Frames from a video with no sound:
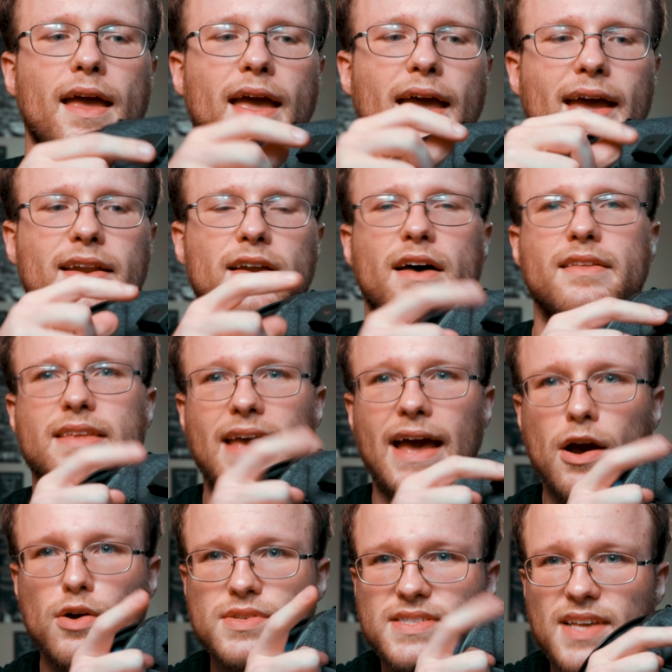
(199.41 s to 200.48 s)
and on the
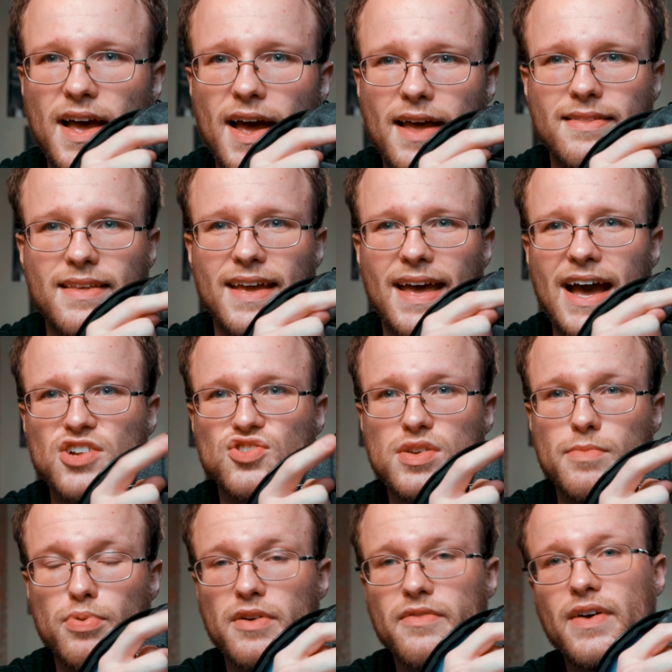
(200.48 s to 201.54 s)
outside, they
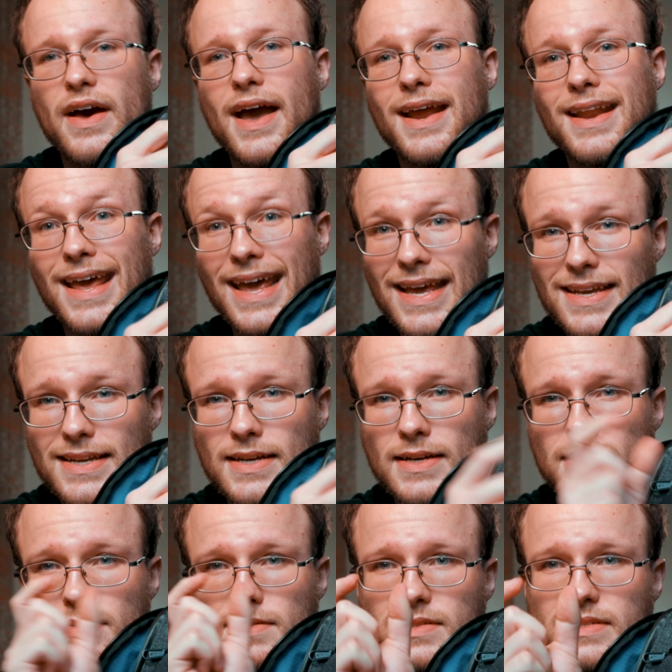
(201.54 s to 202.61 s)
actually provide a
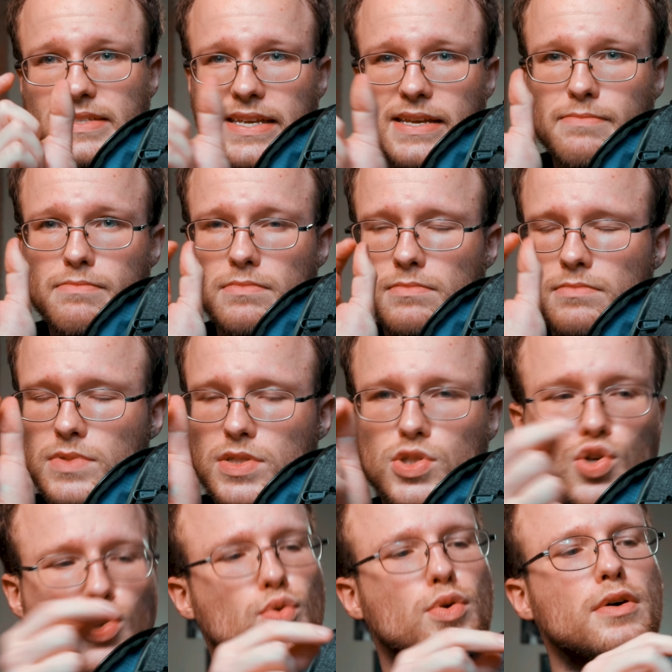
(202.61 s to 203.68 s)
sim
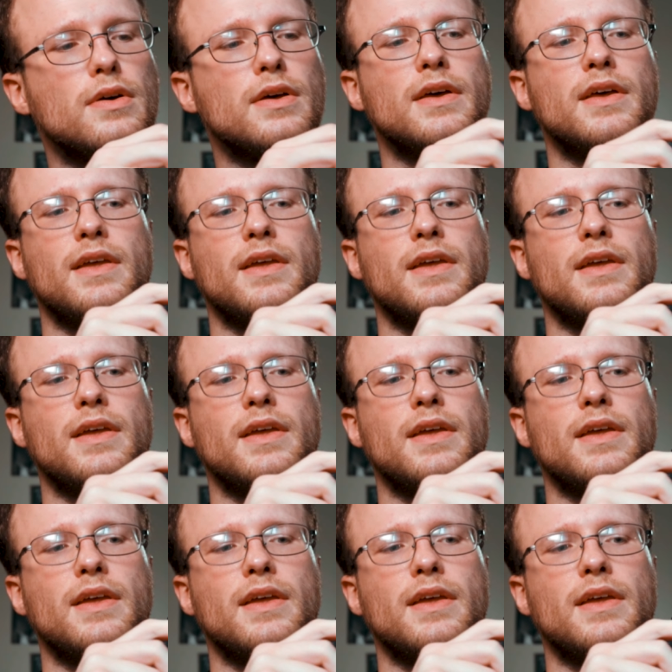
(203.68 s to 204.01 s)
tool.